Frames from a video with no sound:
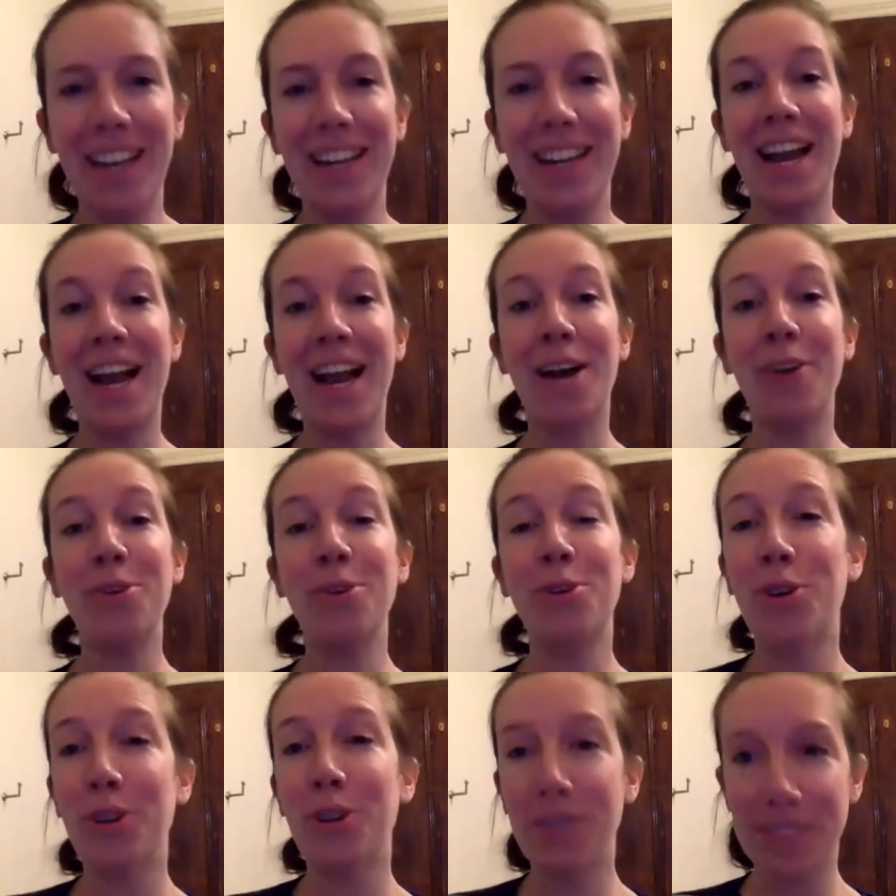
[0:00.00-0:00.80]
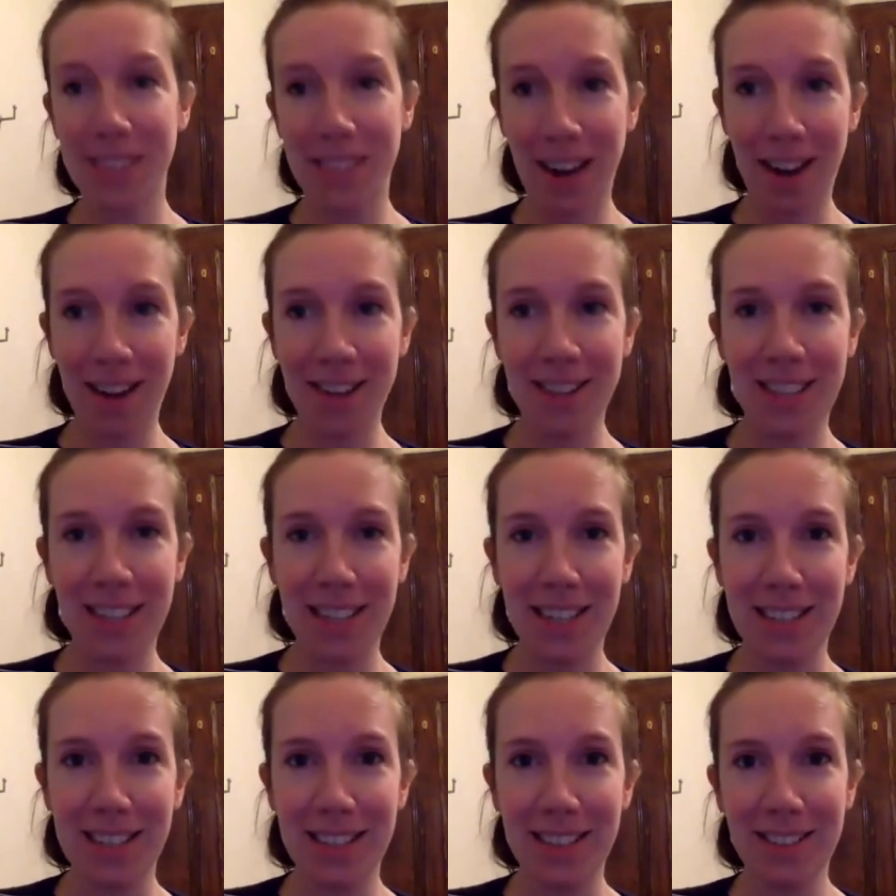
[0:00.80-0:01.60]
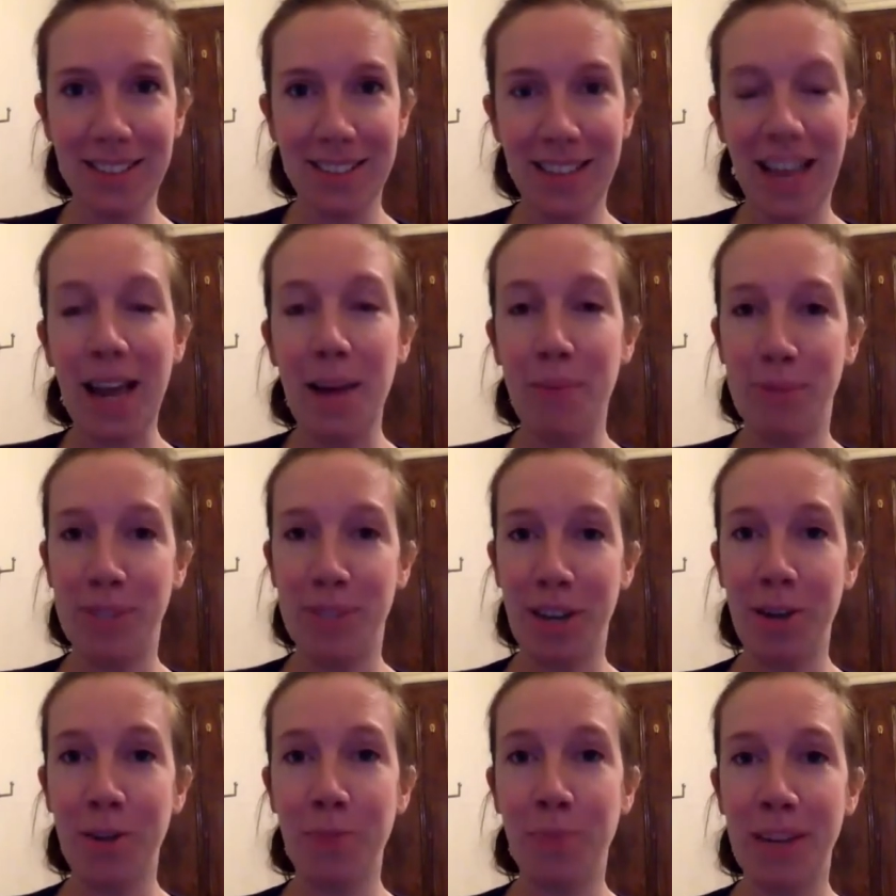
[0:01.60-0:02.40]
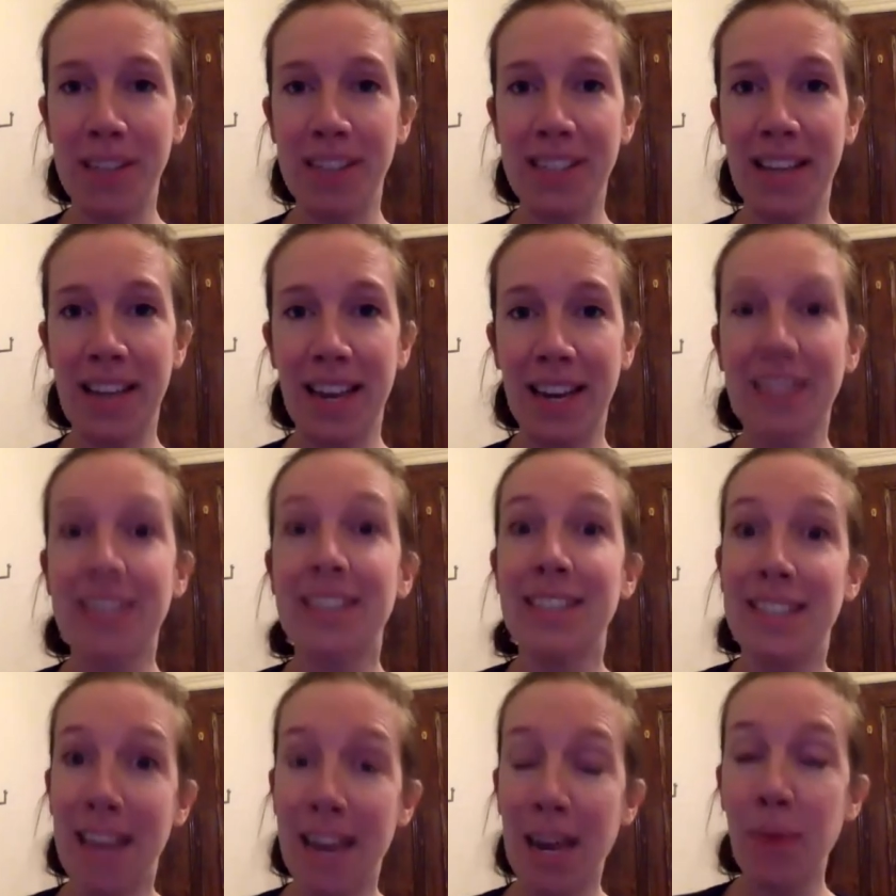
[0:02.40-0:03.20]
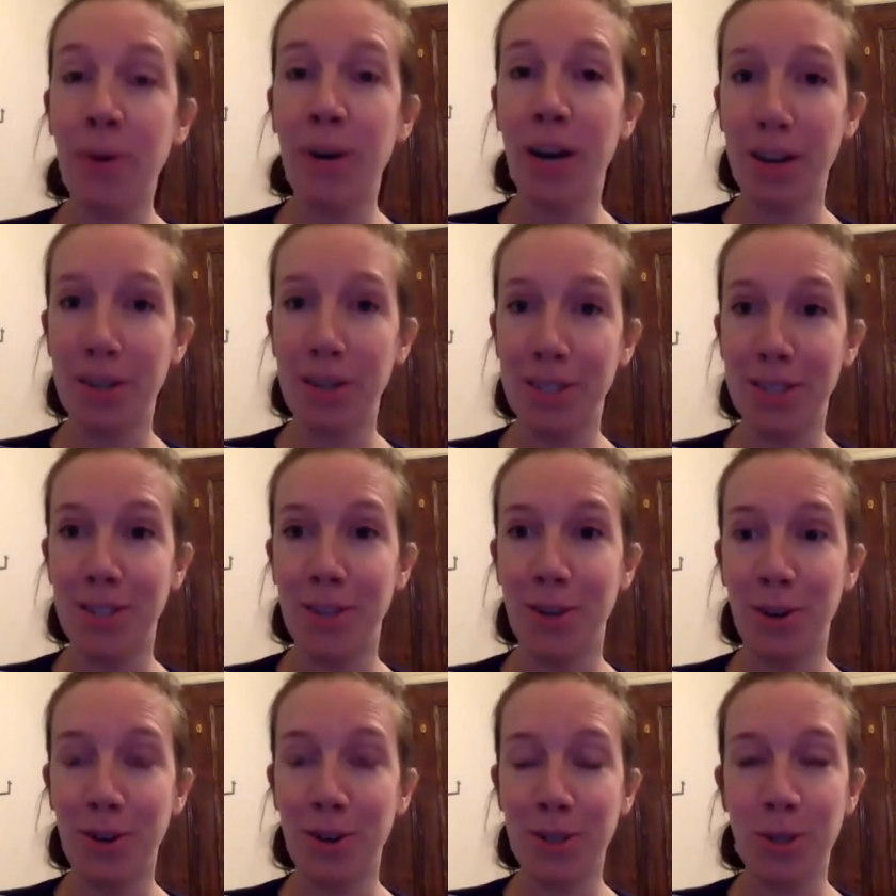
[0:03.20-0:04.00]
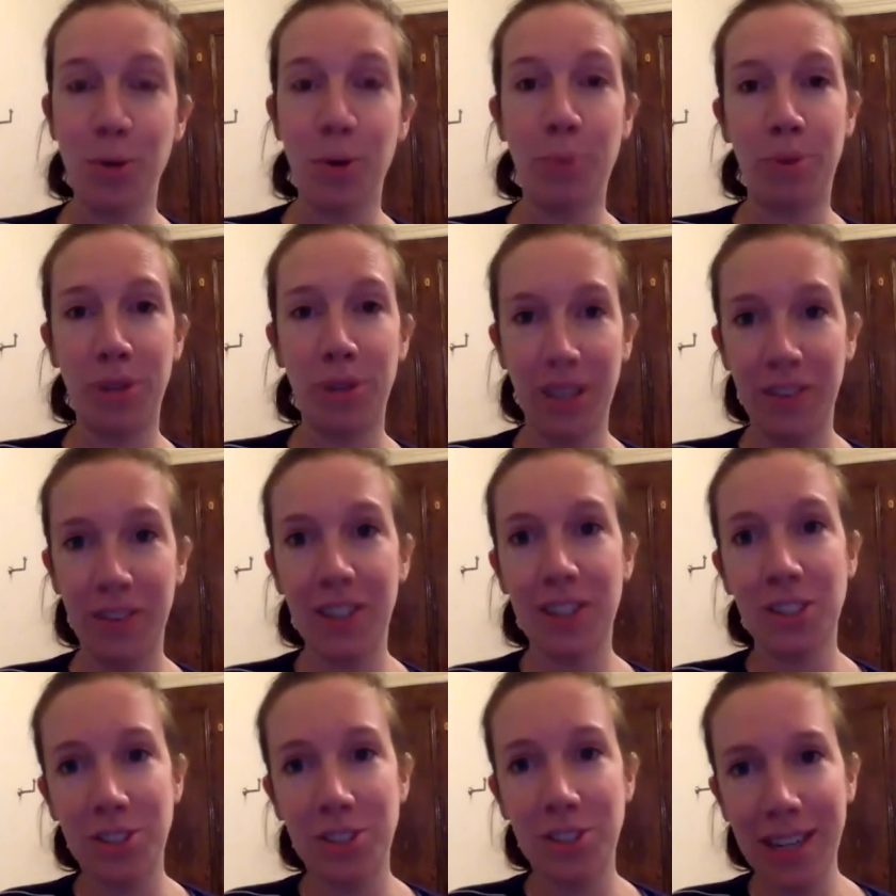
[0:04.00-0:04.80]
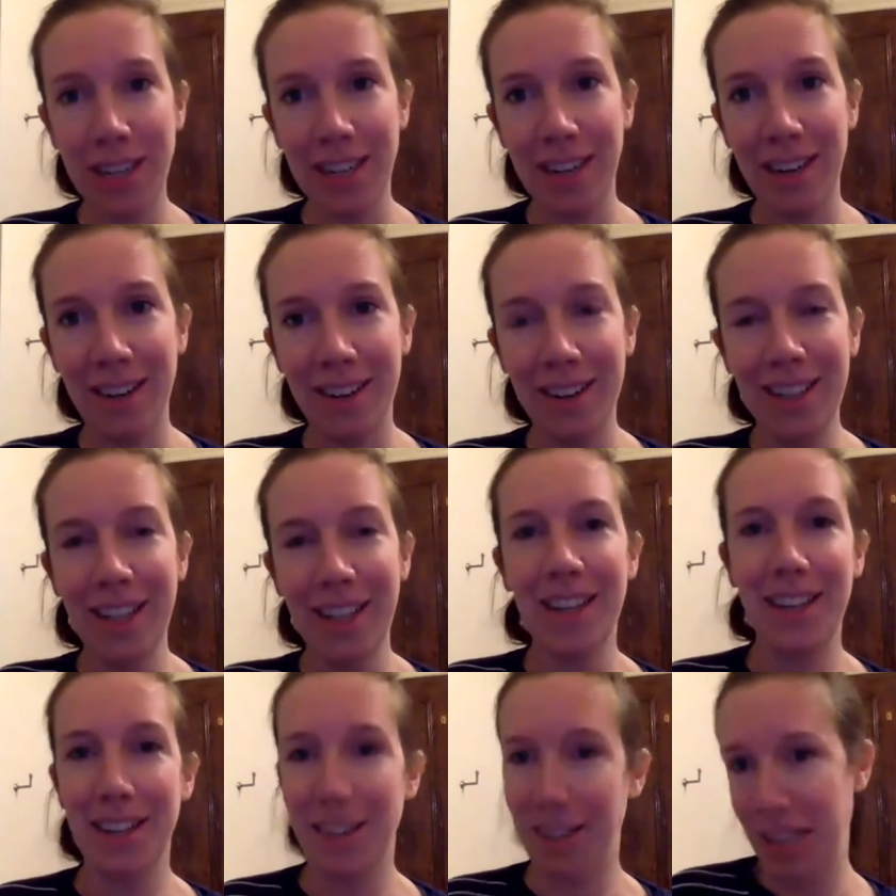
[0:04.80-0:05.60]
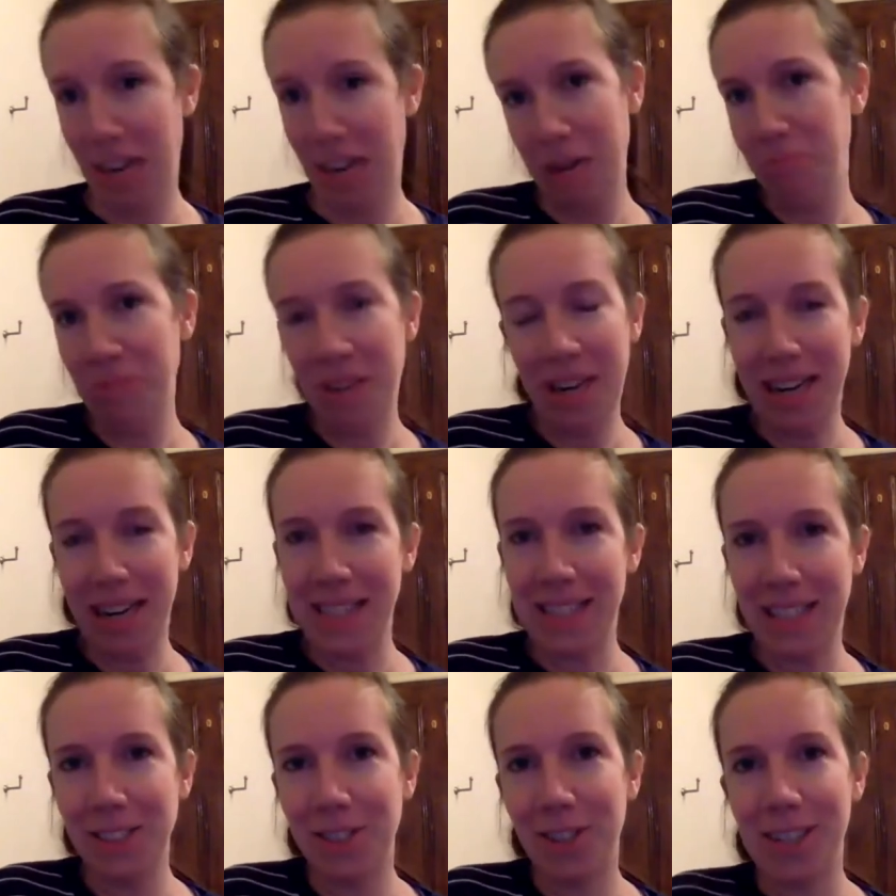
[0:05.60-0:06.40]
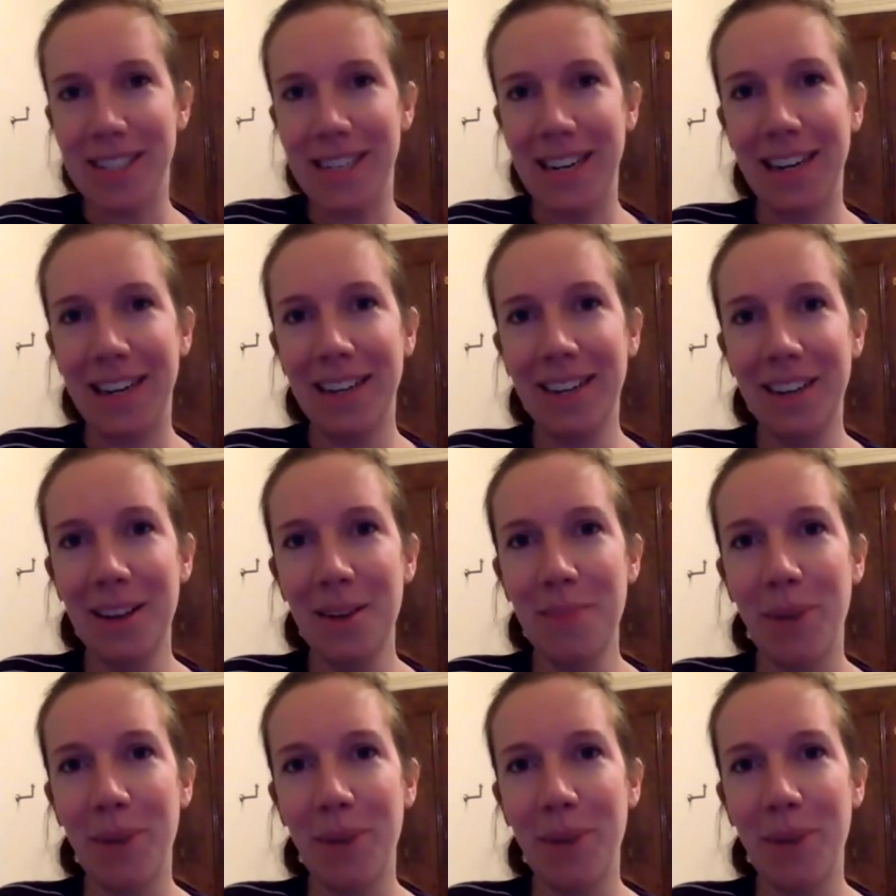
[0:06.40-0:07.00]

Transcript: Now, you could have started that episode by saying, Today we're going to talk to a prolific streaker, you know, and that's interesting.